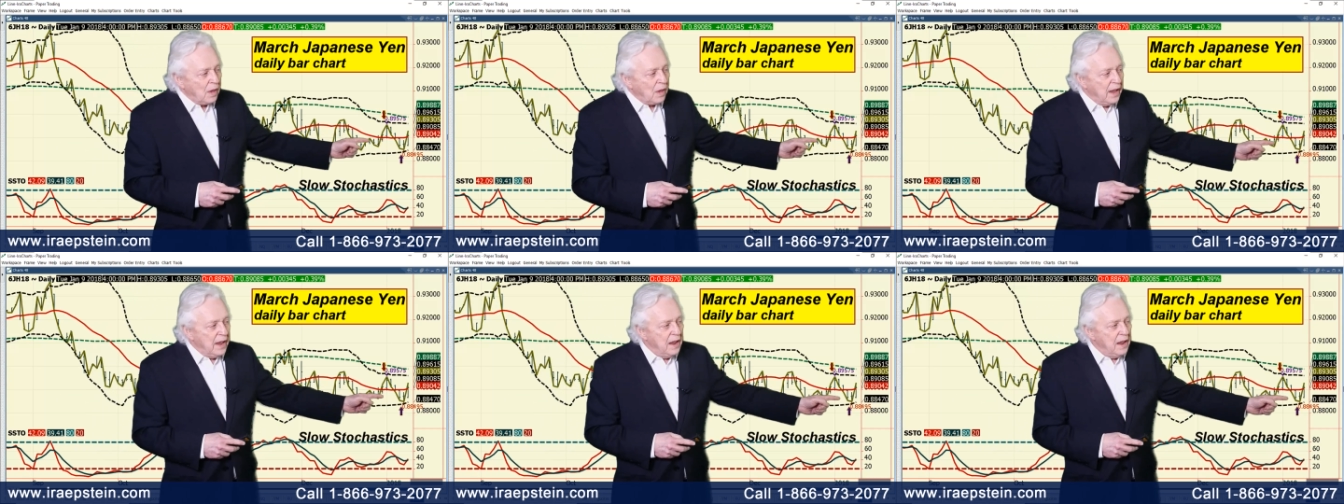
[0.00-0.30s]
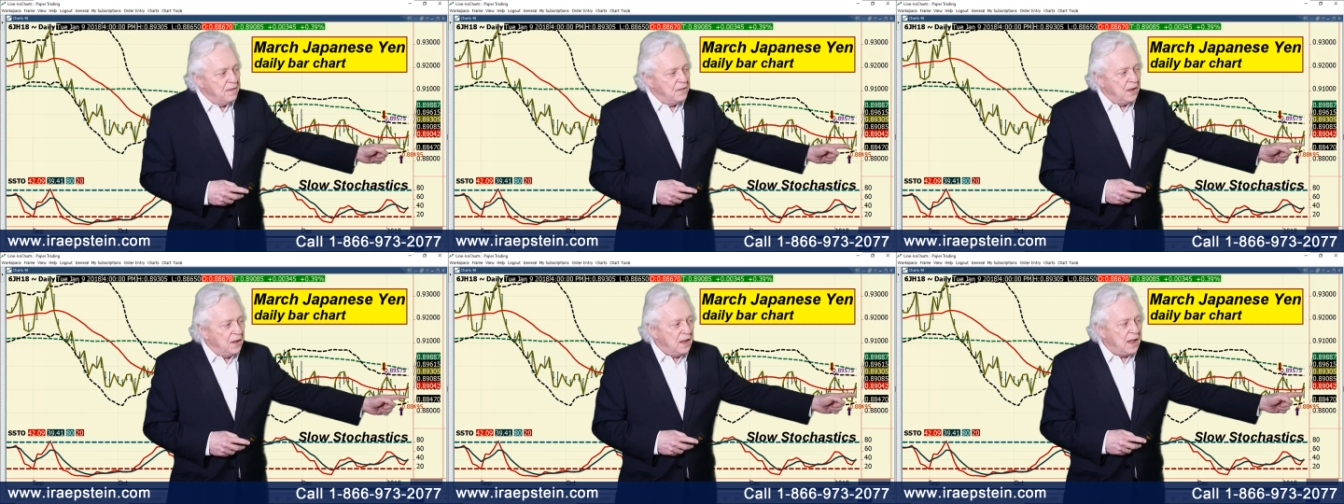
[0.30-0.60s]

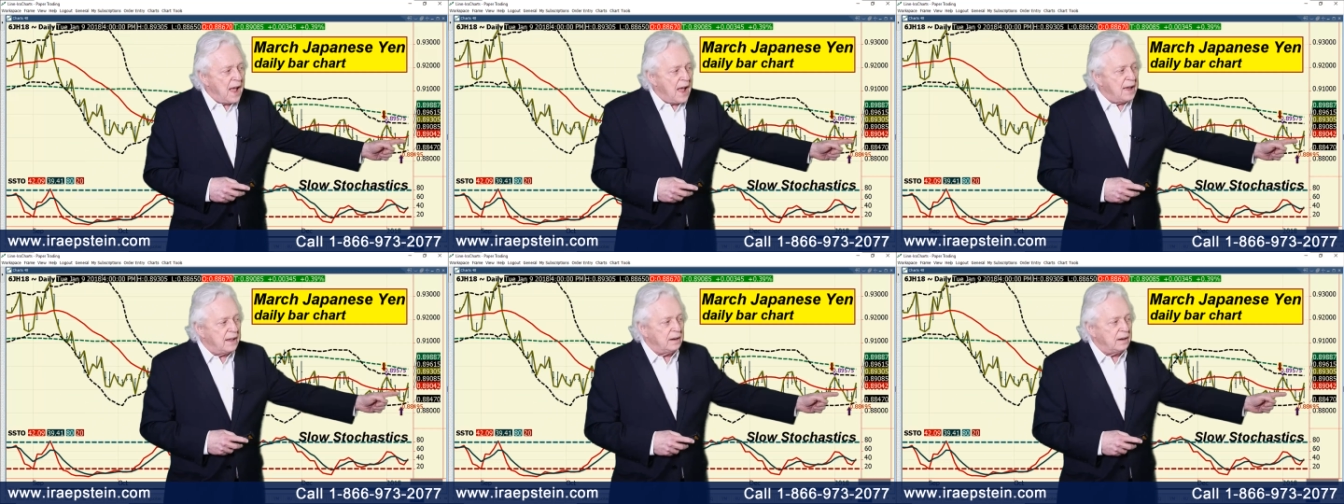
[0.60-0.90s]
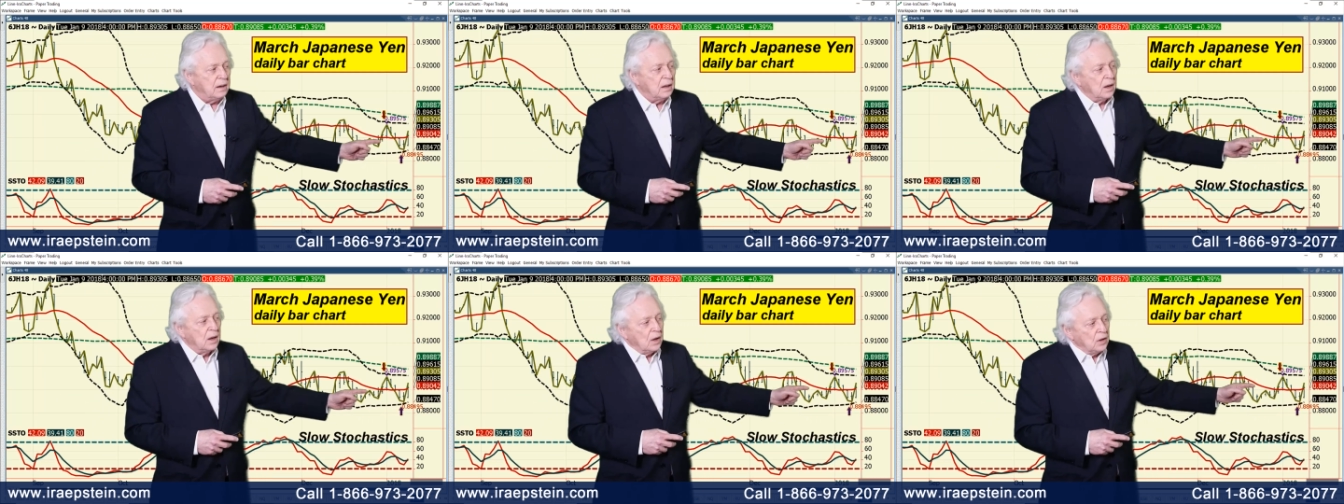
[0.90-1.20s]
In the end,
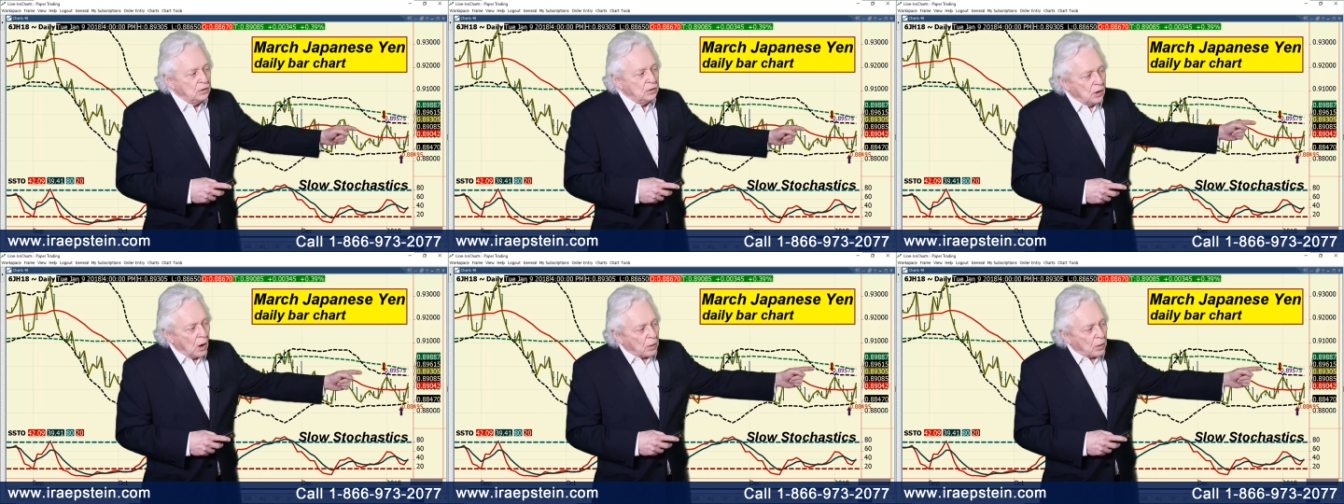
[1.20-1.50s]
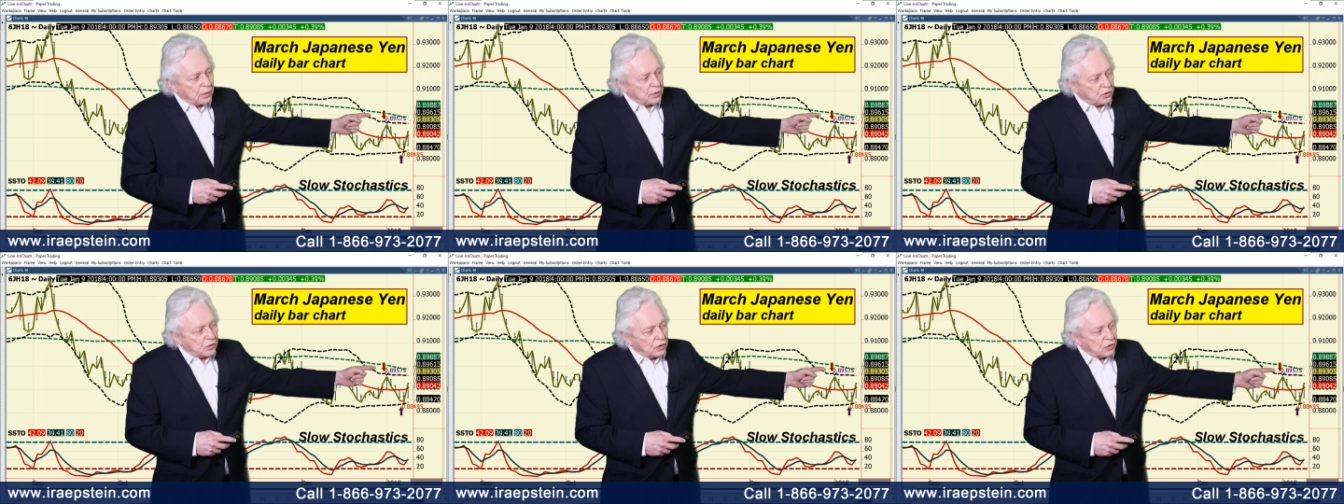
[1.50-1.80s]

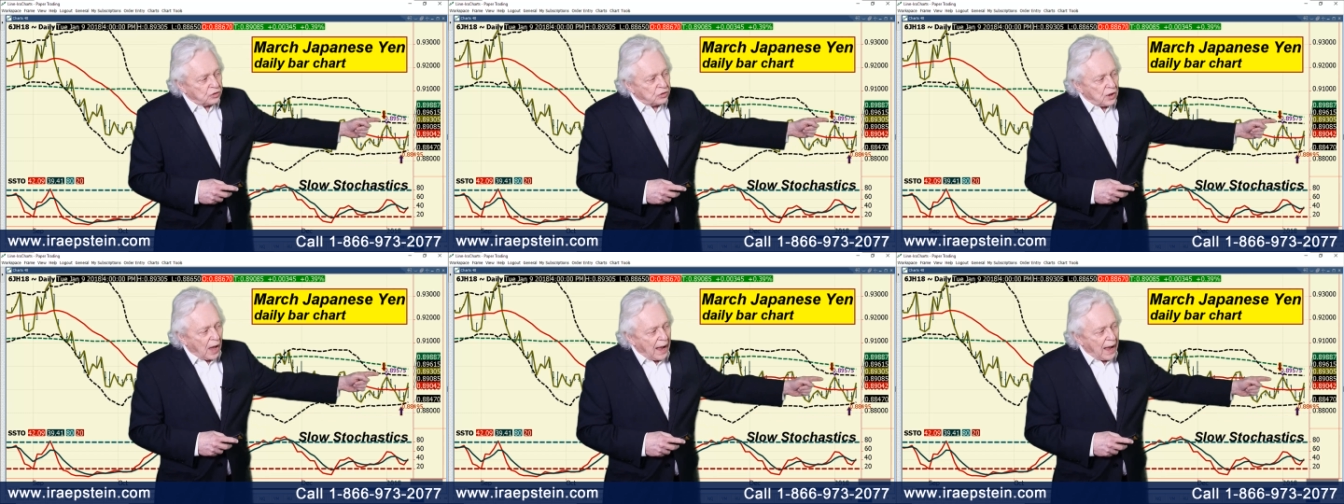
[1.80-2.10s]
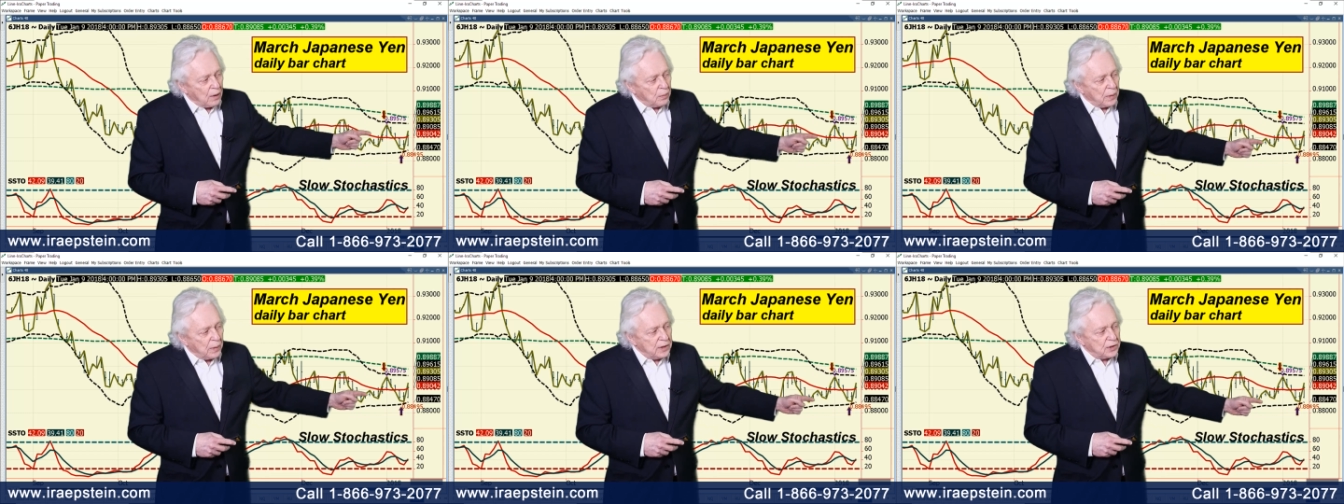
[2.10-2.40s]
notice the
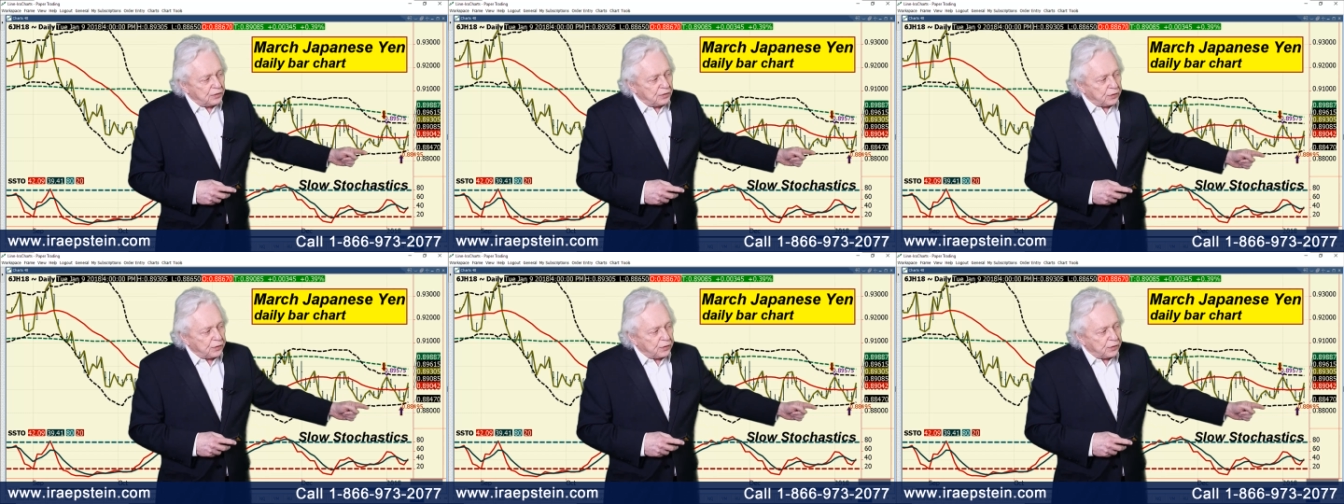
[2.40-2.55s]
sideways